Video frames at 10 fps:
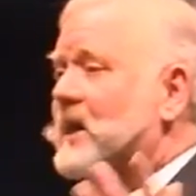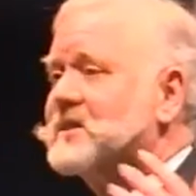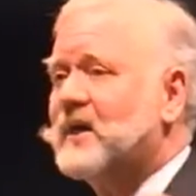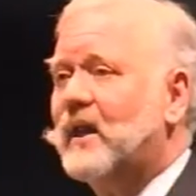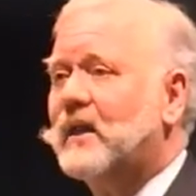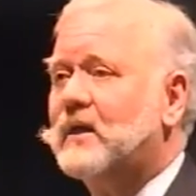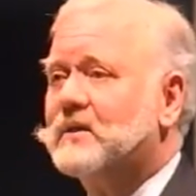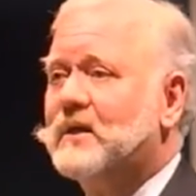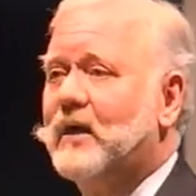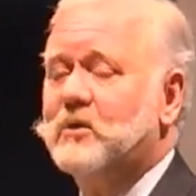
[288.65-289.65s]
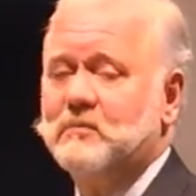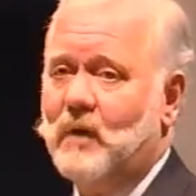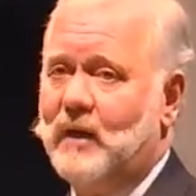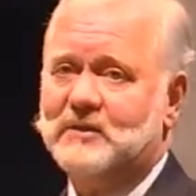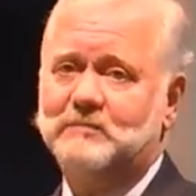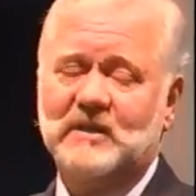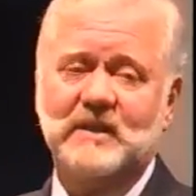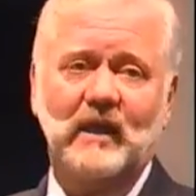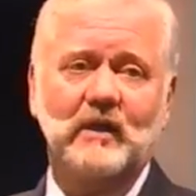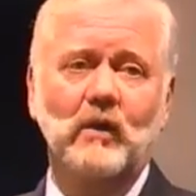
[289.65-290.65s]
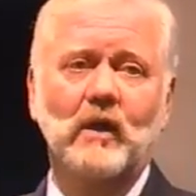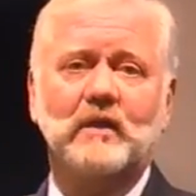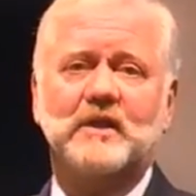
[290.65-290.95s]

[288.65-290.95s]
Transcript: are selling here today wouldn't mind me telling you,